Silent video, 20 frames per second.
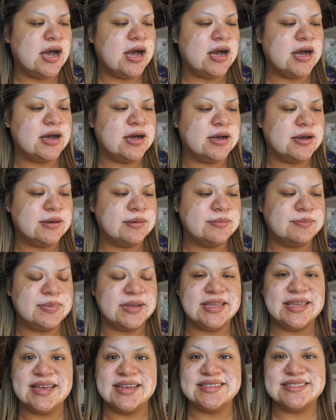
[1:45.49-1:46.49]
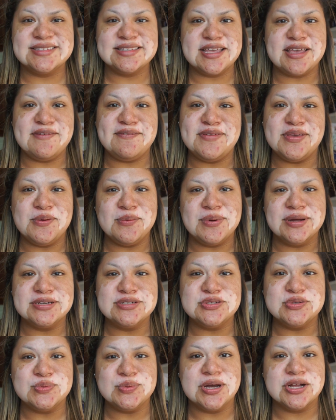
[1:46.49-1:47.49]
But yes, if you
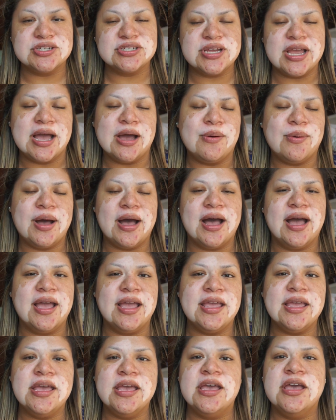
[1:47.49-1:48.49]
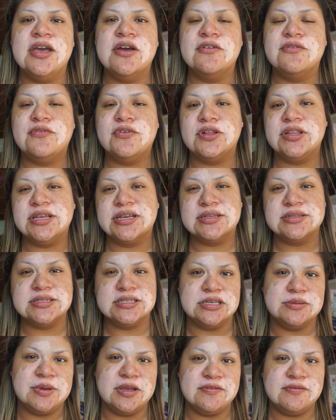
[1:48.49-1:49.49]
want to watch how I fully
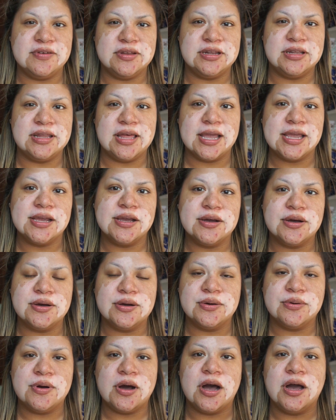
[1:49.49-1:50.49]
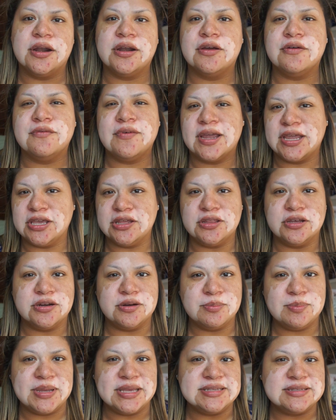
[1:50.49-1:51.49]
conceal my vitiligo on a
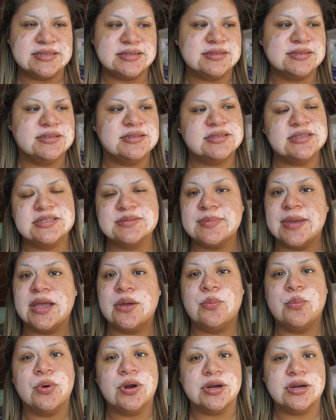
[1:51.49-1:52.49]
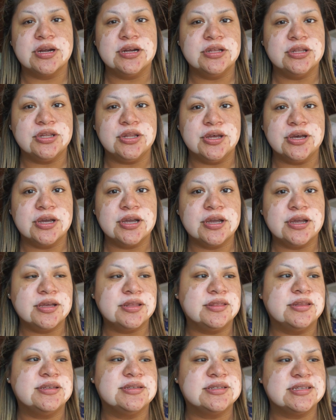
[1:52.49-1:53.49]
regular basis, this is my work look,
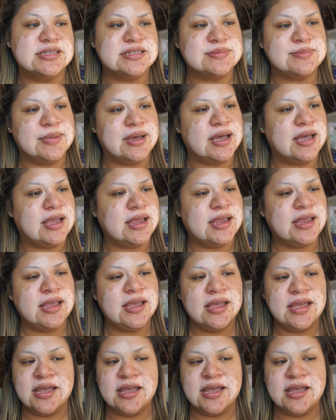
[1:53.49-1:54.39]
this is my